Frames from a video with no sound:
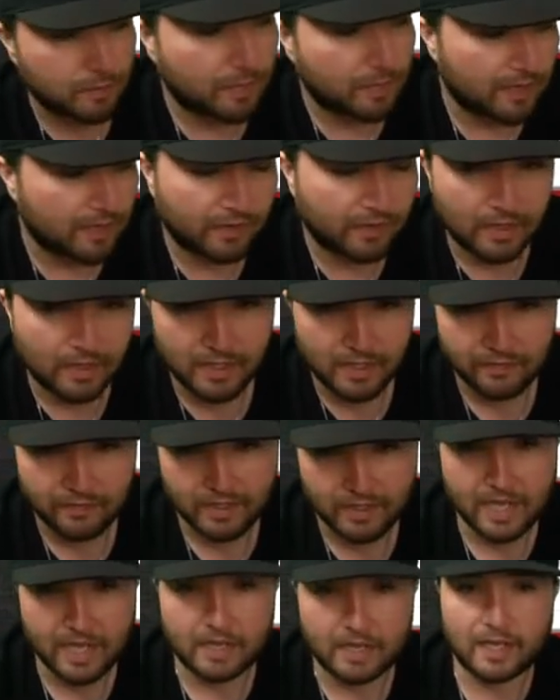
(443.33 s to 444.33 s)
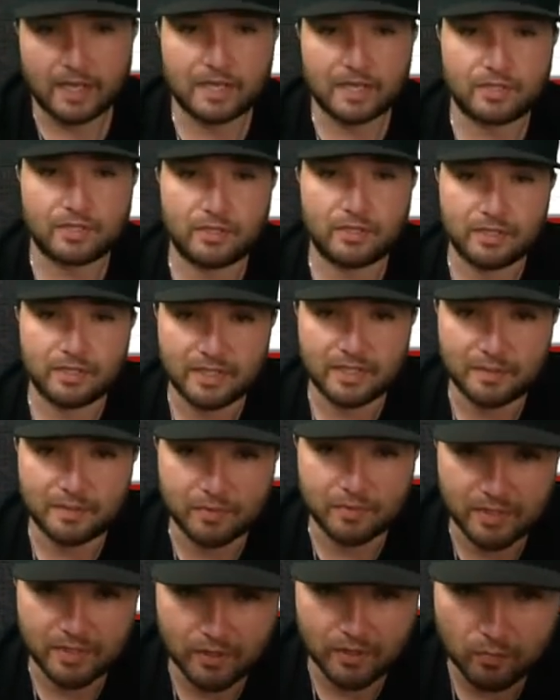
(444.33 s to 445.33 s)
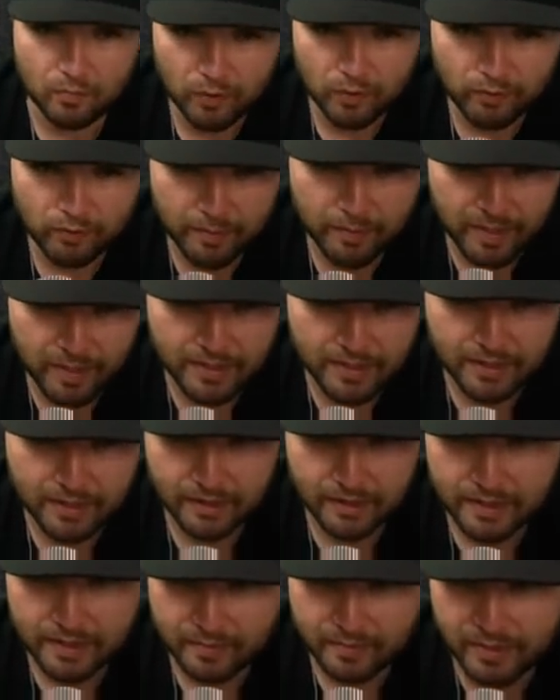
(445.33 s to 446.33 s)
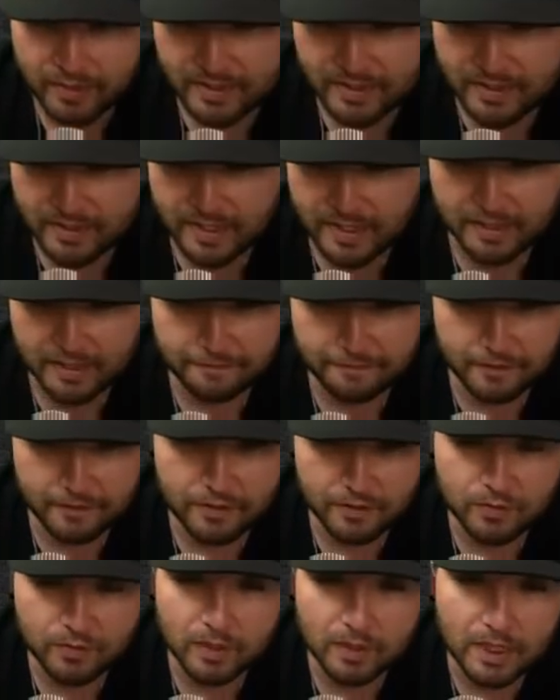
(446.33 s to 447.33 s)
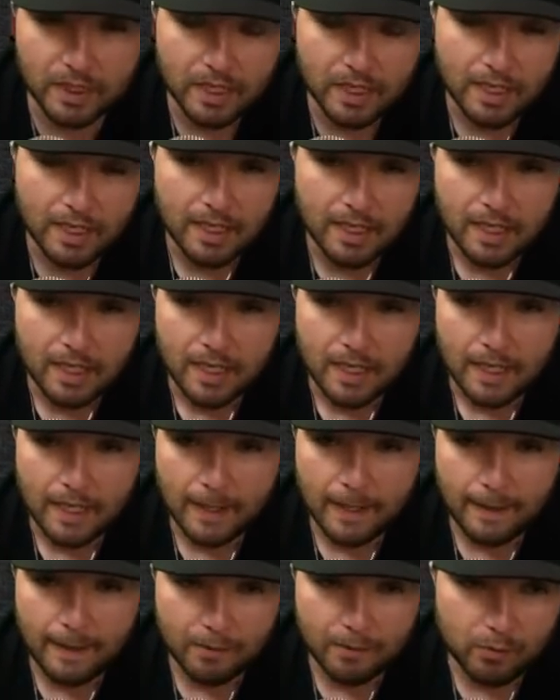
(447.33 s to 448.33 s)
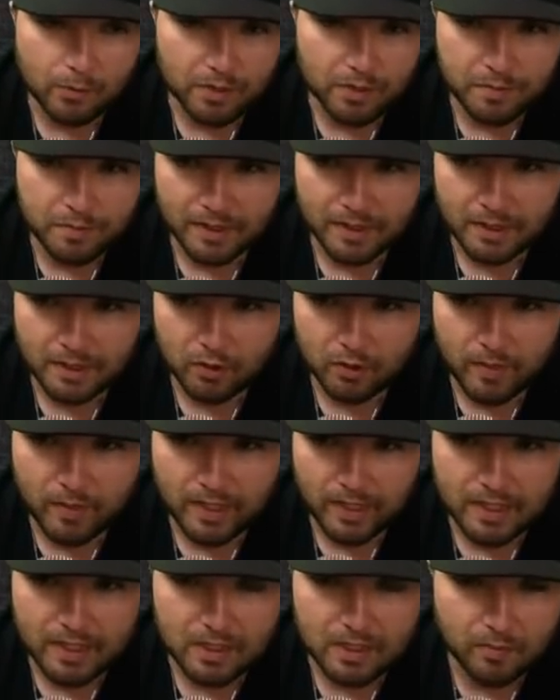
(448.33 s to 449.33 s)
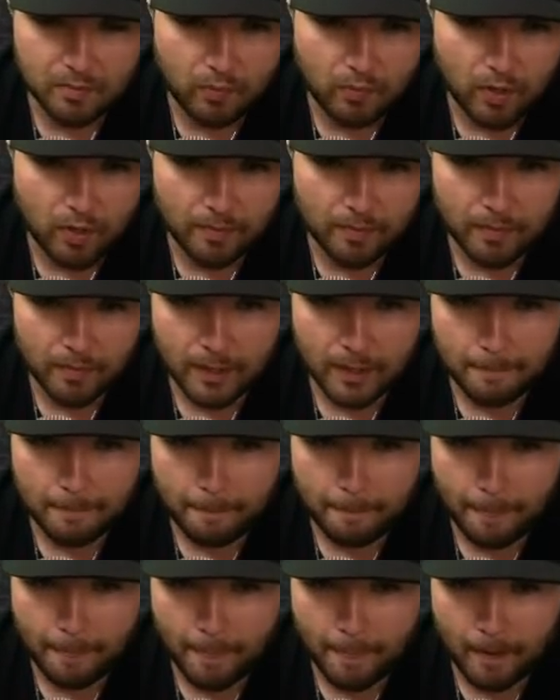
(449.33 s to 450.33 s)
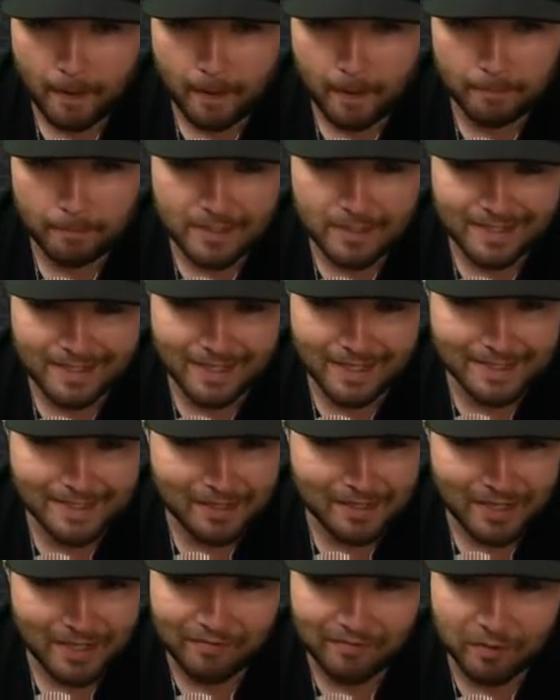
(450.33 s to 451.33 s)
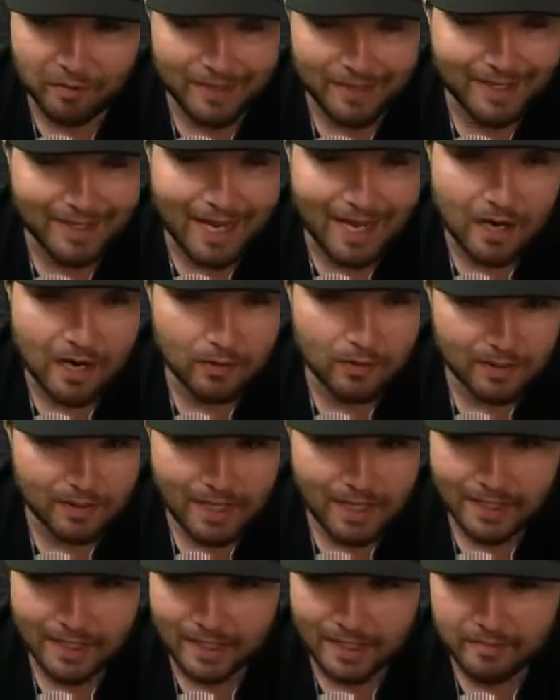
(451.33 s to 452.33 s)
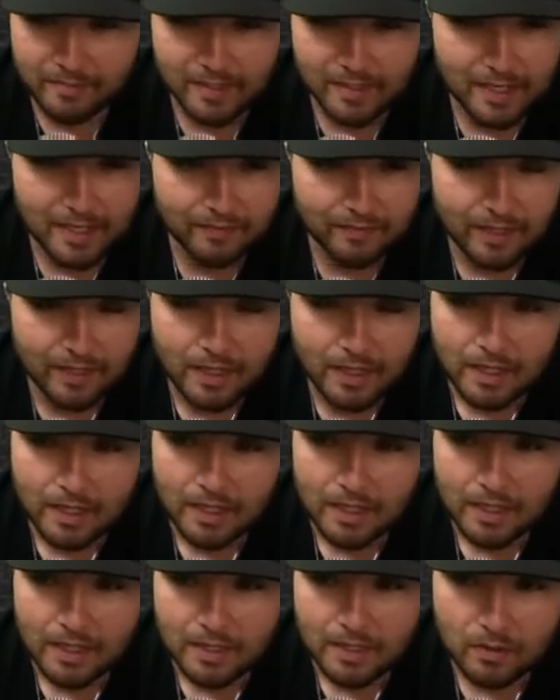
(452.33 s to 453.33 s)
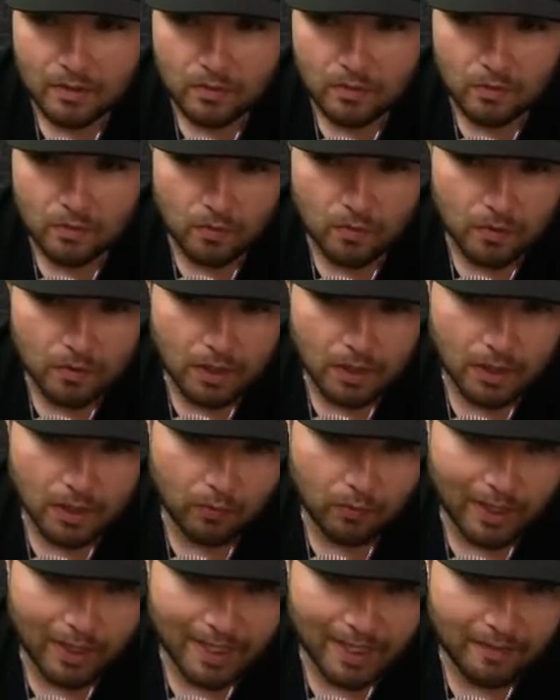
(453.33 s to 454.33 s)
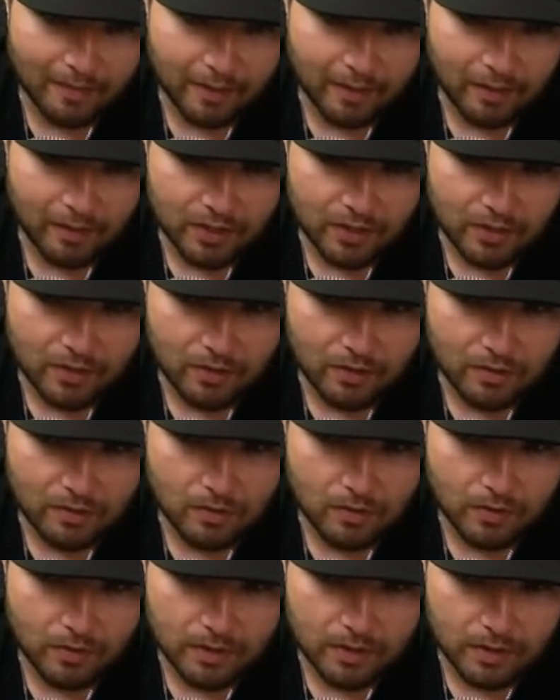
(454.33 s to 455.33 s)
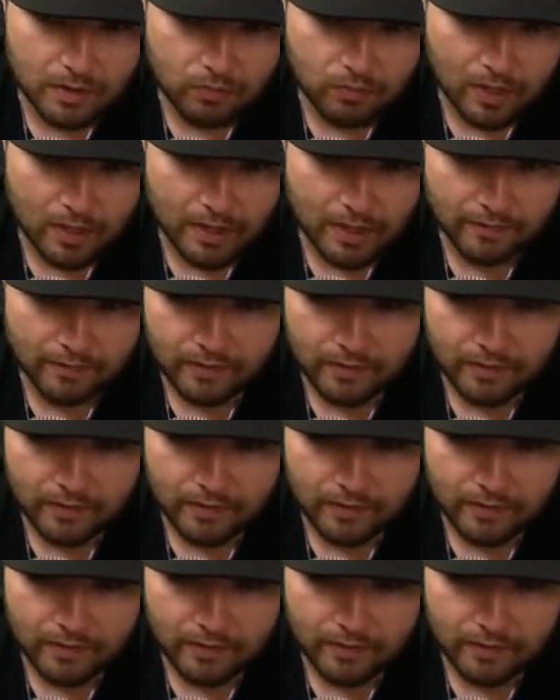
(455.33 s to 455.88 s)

even that last year, 6% home run rate basically is pretty insane to finish with. But you expect it to go back at some point, but doesn't necessarily have to be now. There's a lot of games left. So what I like about LG also is relative to